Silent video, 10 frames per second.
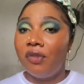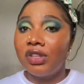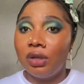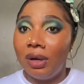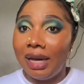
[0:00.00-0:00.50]
for
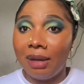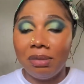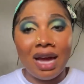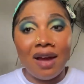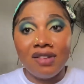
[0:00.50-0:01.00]
someone like
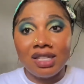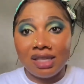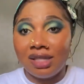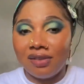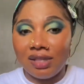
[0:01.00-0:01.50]
me, I have a
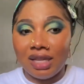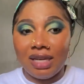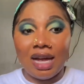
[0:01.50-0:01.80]
sensitive skin,